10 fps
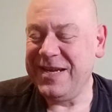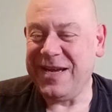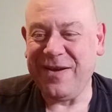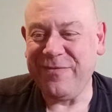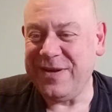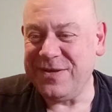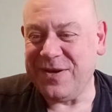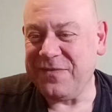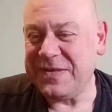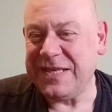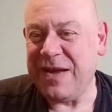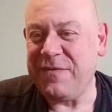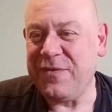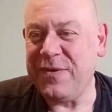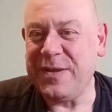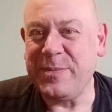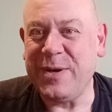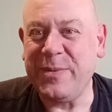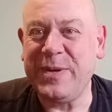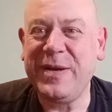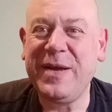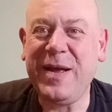I really don't have the time for it at the moment.